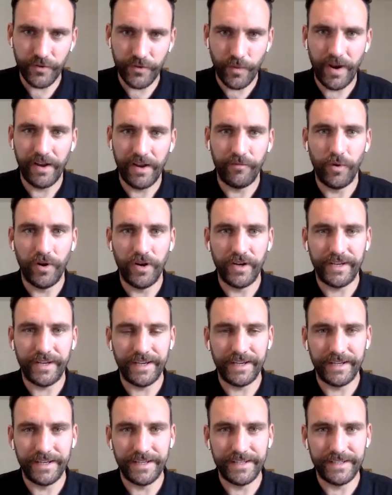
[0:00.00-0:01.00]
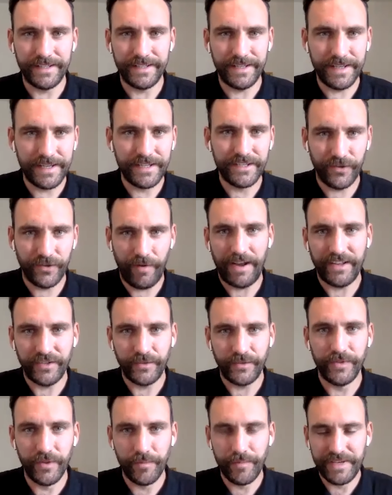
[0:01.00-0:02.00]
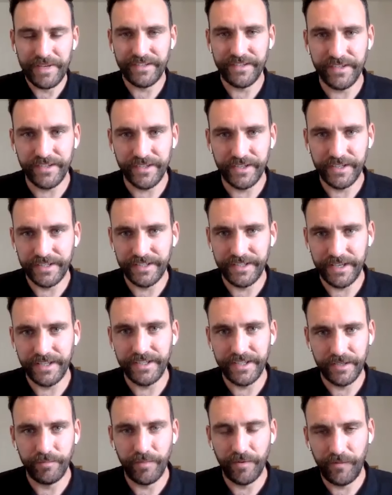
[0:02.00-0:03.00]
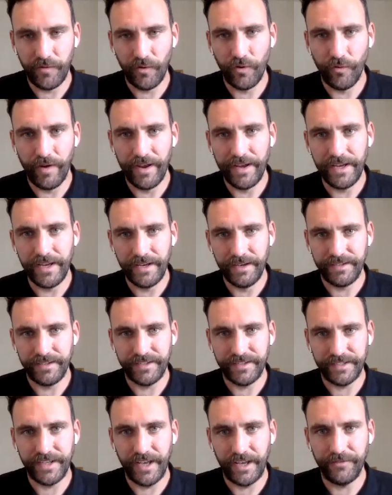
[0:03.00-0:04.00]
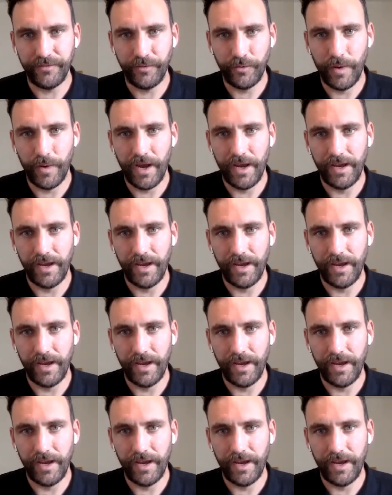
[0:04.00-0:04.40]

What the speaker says: new way of working is interacting with the business that existed before it in a successful